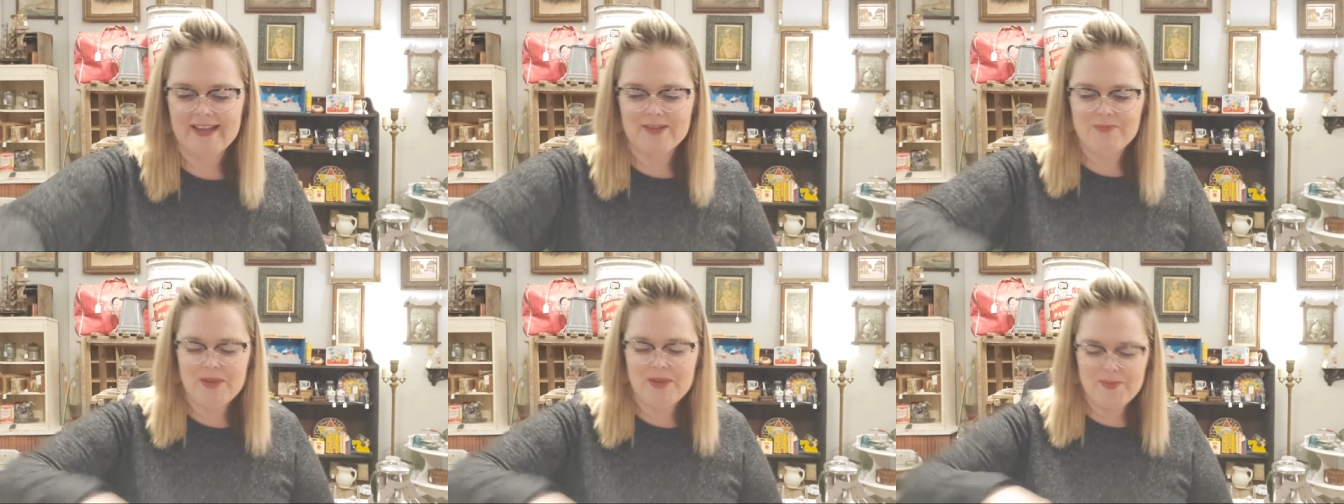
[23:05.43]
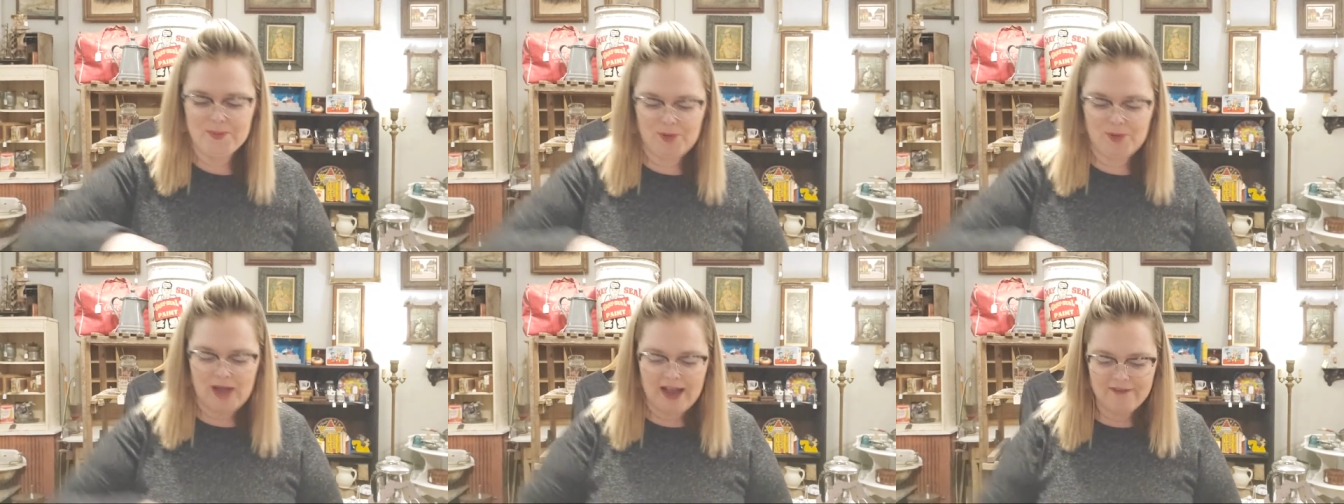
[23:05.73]
and
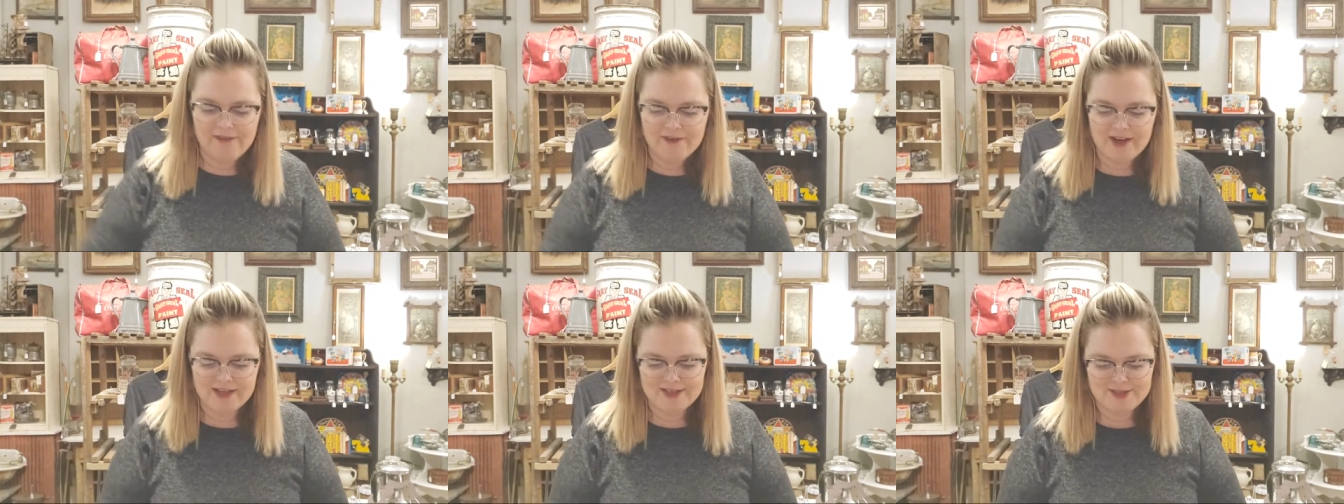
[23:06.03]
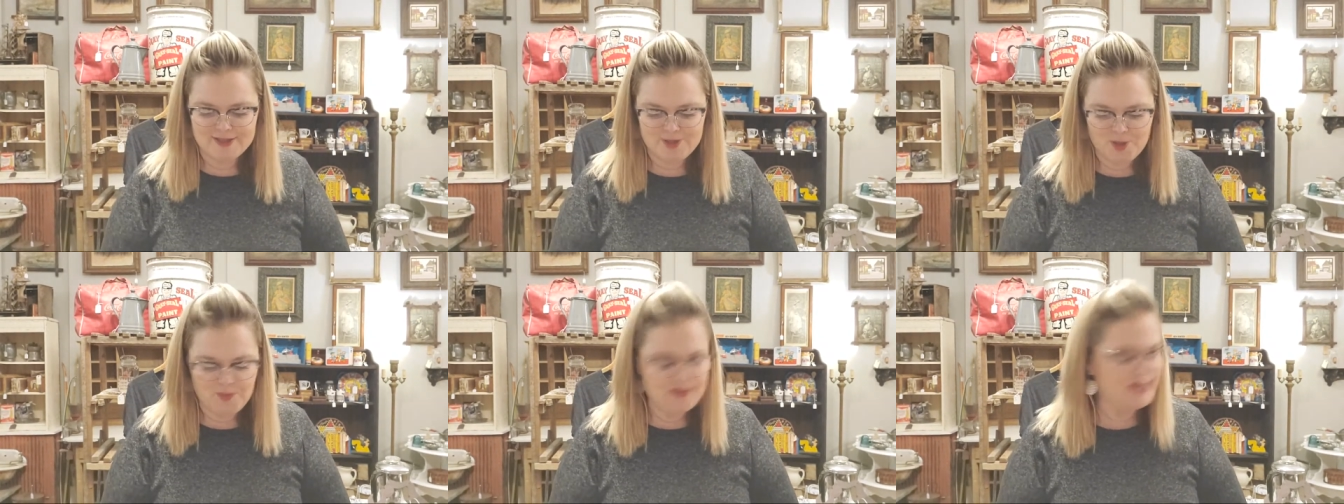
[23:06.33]
people I've gotten
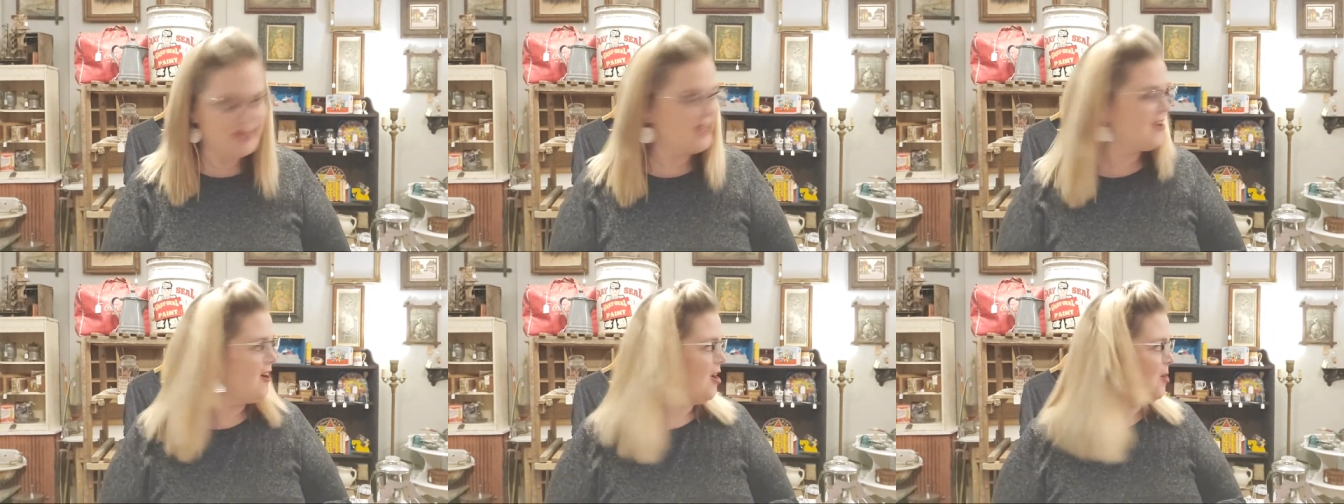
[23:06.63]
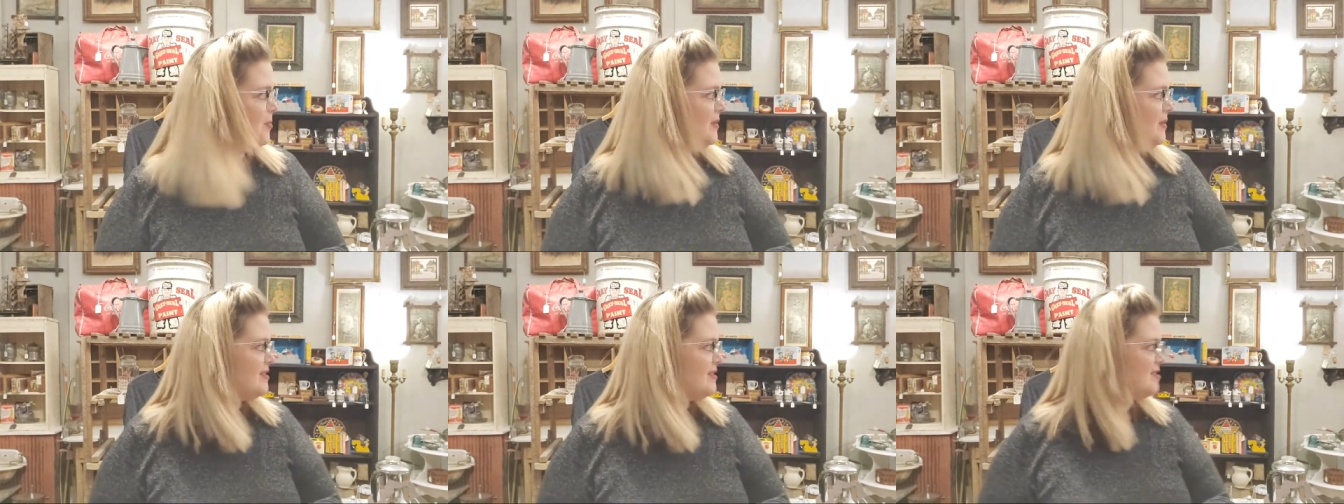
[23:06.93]
so many
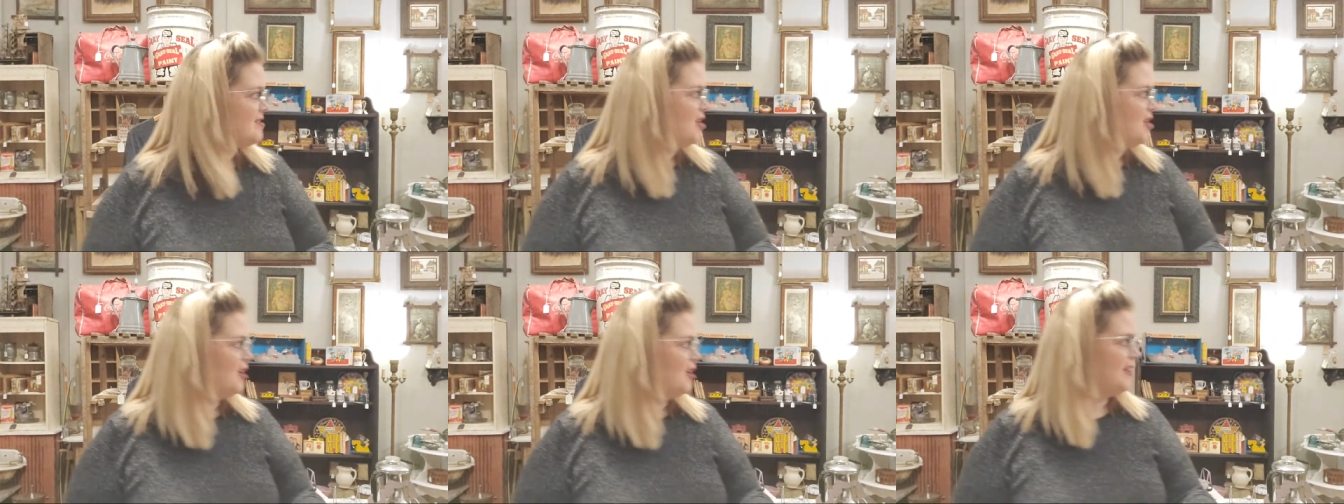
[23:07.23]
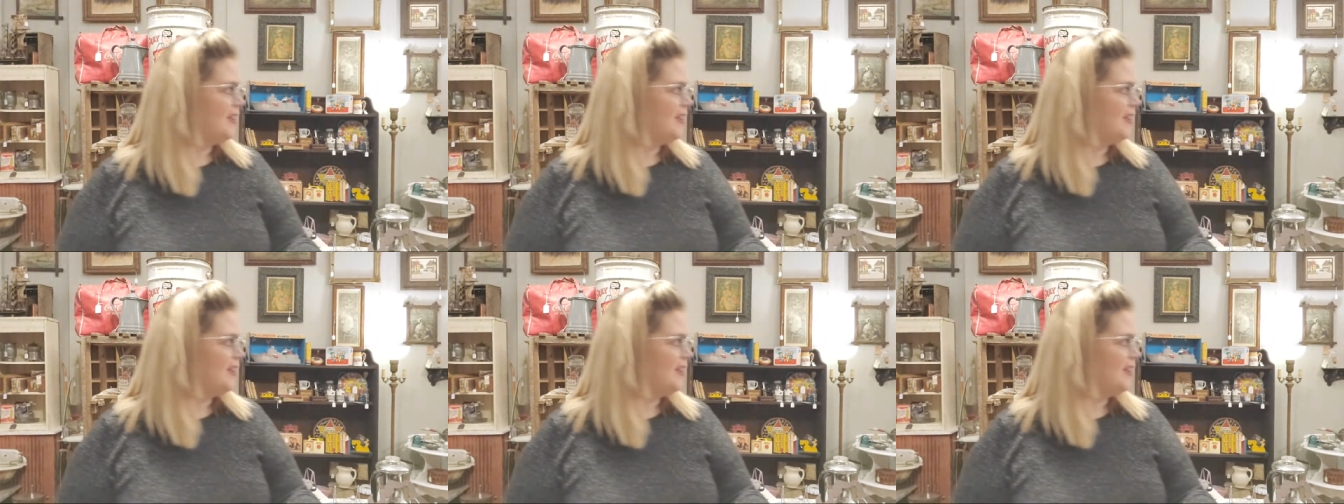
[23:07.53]
comments on